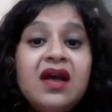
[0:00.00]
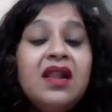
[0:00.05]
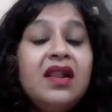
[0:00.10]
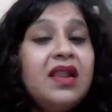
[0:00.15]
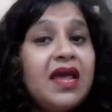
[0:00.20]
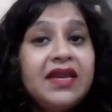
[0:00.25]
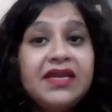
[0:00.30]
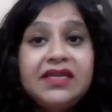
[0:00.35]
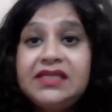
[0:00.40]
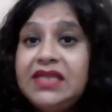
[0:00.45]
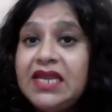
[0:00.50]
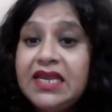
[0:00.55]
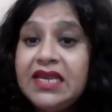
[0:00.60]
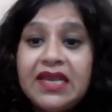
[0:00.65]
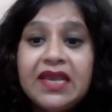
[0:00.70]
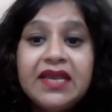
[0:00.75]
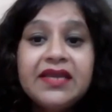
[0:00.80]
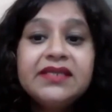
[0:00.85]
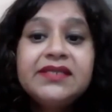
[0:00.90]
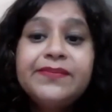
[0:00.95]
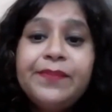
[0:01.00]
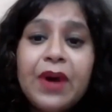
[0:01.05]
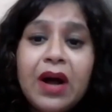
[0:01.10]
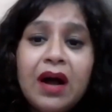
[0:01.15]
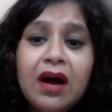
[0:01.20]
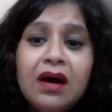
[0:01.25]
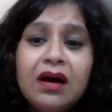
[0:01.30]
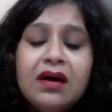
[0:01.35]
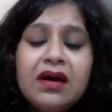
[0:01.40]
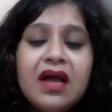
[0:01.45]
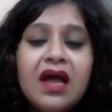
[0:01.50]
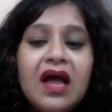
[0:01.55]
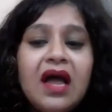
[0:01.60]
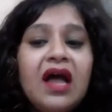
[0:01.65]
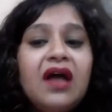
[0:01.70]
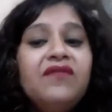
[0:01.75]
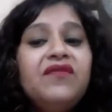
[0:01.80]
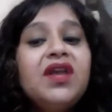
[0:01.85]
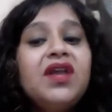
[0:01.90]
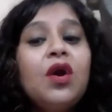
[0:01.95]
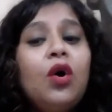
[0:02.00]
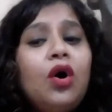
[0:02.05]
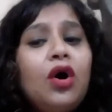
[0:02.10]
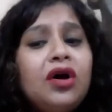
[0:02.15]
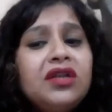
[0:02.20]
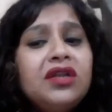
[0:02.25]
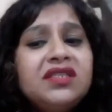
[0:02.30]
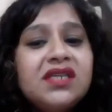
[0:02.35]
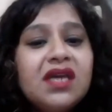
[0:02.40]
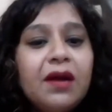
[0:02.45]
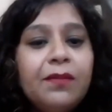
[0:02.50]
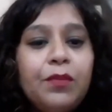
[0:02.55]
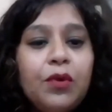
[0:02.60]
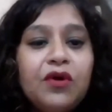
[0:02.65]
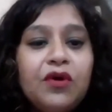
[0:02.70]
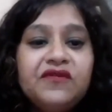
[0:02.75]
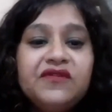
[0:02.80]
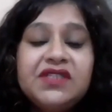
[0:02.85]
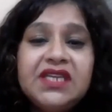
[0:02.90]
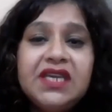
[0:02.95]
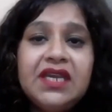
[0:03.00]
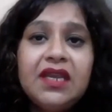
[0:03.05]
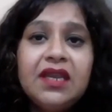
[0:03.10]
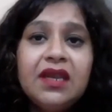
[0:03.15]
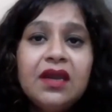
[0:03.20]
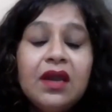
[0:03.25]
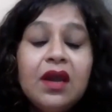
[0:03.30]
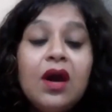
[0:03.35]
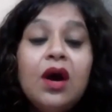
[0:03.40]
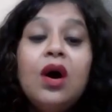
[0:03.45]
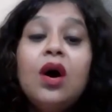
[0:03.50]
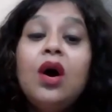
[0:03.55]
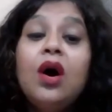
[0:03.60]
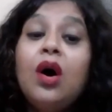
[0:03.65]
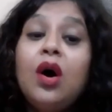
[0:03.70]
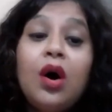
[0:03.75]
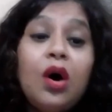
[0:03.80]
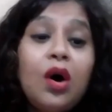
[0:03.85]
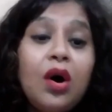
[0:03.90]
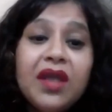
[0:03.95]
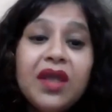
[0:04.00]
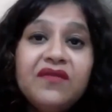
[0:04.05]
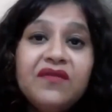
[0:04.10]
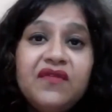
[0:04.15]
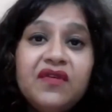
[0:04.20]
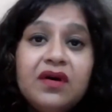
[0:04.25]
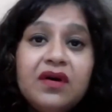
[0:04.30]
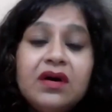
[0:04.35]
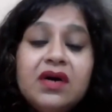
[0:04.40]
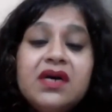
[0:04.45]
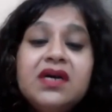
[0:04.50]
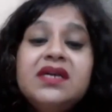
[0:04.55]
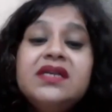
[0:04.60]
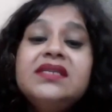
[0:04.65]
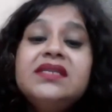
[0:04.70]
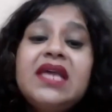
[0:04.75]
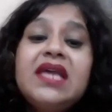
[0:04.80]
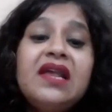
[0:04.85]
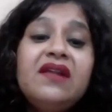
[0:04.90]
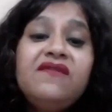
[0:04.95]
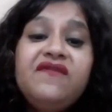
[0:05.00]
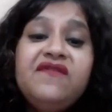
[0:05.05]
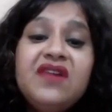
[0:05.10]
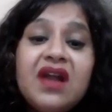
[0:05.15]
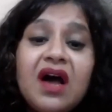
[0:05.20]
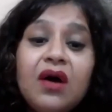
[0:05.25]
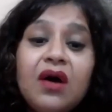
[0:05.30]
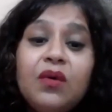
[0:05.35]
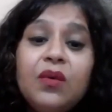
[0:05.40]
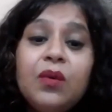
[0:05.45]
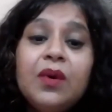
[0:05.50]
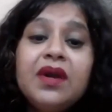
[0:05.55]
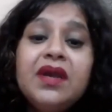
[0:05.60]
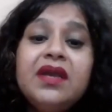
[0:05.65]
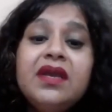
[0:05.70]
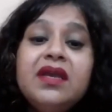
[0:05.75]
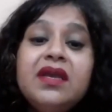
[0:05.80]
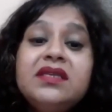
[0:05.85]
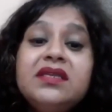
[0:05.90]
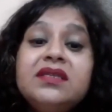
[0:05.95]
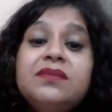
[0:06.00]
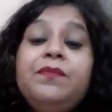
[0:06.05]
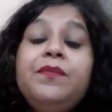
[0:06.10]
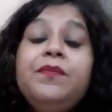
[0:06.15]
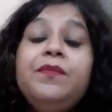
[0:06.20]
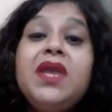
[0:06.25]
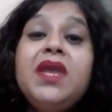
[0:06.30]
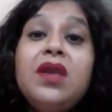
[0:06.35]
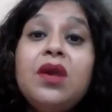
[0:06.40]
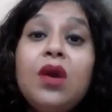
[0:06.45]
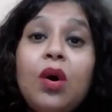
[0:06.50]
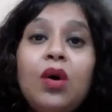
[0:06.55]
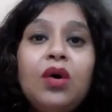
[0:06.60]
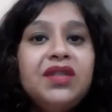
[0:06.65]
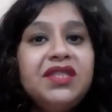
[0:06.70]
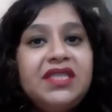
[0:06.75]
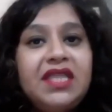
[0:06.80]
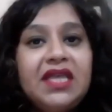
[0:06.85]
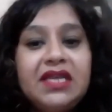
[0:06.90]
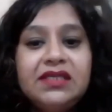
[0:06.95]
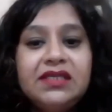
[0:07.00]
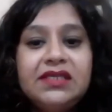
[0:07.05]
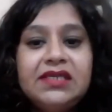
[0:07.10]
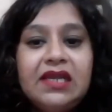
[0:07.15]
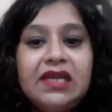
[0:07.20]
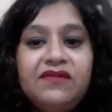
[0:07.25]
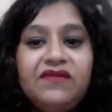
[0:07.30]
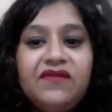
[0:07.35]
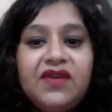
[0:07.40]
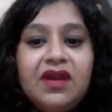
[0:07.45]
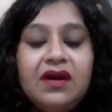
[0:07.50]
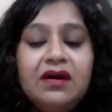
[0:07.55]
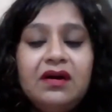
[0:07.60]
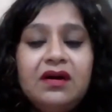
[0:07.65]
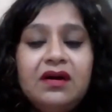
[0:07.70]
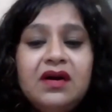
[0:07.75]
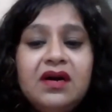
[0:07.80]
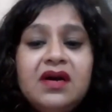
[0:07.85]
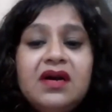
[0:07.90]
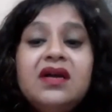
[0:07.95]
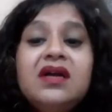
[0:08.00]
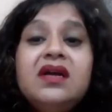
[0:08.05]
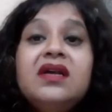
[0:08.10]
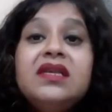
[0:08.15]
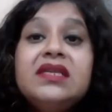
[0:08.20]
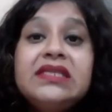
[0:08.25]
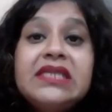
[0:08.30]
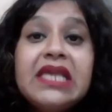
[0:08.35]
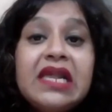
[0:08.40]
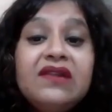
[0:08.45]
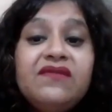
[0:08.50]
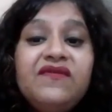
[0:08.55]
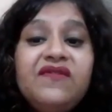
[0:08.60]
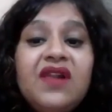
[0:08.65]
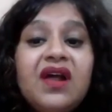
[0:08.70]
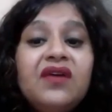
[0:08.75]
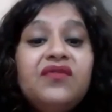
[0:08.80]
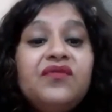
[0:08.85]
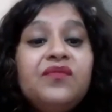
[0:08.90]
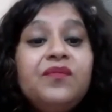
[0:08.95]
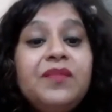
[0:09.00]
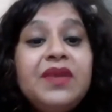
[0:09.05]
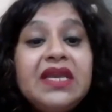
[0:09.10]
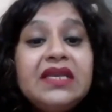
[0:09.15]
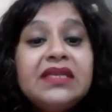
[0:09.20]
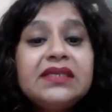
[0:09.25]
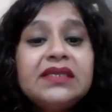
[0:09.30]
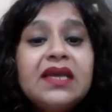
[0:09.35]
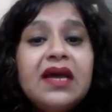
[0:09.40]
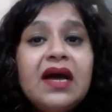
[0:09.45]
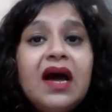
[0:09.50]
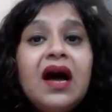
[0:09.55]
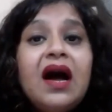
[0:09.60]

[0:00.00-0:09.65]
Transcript: like taking spa, having hot cup of tea. However, self love is beyond than self care. Self love means